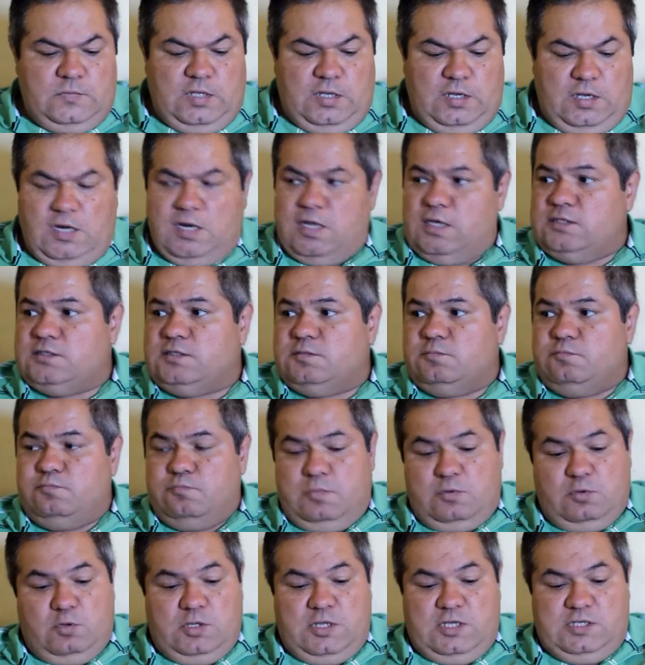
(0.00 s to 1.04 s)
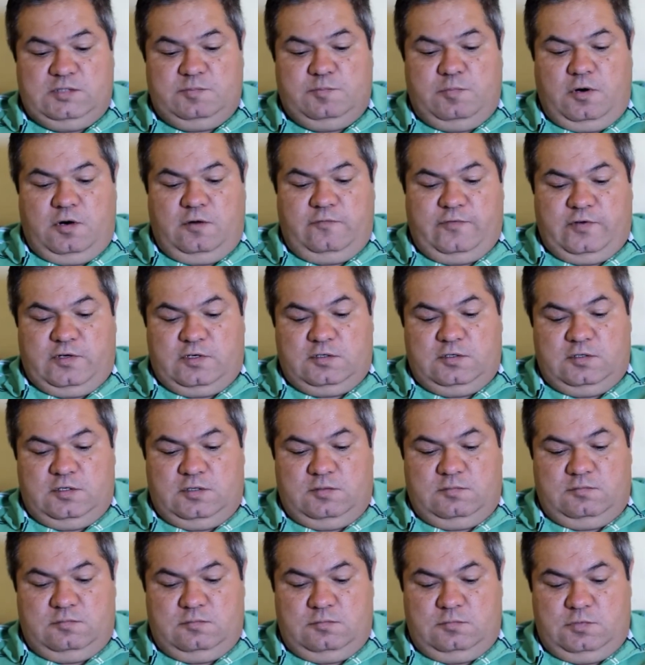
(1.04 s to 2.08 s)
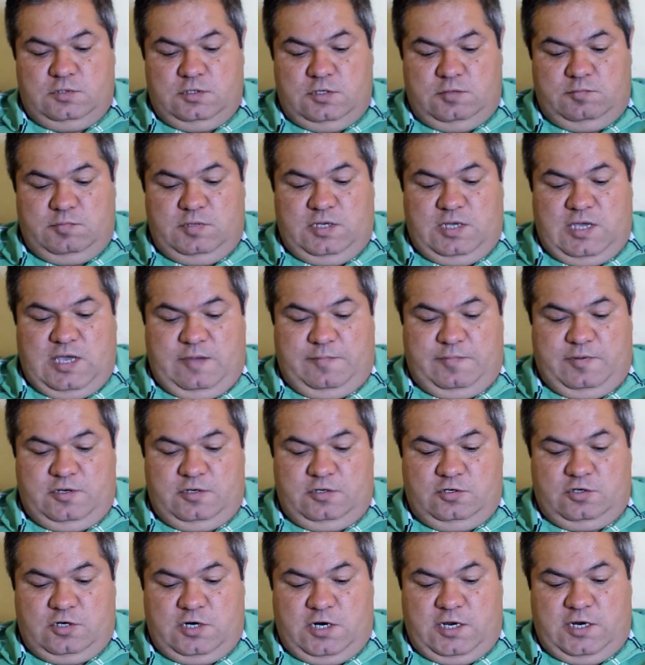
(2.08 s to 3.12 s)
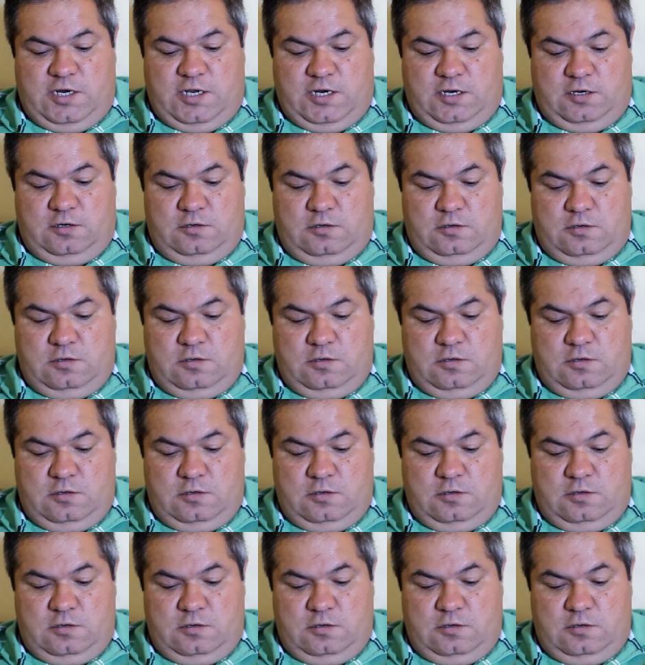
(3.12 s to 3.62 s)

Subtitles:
And I said, oh, that's perfect. I'd be happy to try it out.